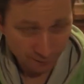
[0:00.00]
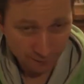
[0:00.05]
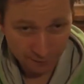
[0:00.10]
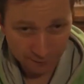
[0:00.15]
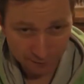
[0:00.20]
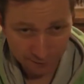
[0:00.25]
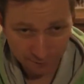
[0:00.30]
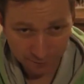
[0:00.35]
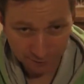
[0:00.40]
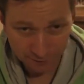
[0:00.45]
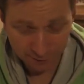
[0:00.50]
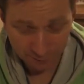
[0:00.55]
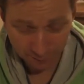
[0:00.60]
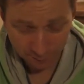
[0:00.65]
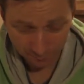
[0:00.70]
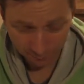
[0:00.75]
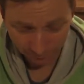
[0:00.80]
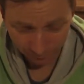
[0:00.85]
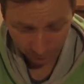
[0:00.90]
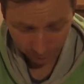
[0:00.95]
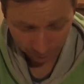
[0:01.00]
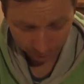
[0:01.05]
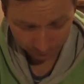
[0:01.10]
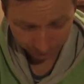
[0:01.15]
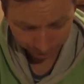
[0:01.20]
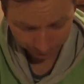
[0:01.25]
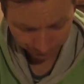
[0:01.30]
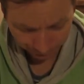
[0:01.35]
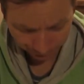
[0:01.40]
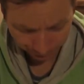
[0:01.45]
because if you see me perform,
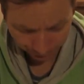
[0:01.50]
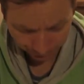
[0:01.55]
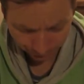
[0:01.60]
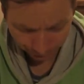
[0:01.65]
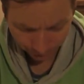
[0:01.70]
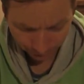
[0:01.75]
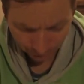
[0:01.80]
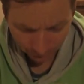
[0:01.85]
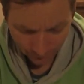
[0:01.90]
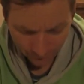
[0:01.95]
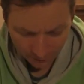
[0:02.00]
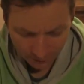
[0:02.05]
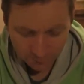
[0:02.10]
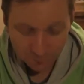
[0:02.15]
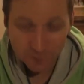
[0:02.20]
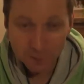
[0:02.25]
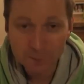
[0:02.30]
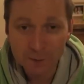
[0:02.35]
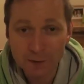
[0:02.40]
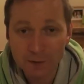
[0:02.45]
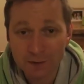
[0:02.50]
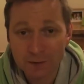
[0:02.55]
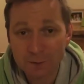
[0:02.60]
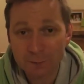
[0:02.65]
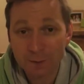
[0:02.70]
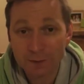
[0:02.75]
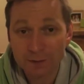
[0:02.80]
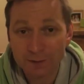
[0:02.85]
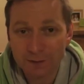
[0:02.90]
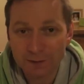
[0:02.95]
you might be
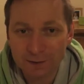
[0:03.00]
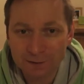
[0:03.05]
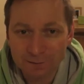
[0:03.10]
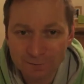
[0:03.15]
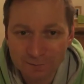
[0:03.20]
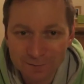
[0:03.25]
expecting it.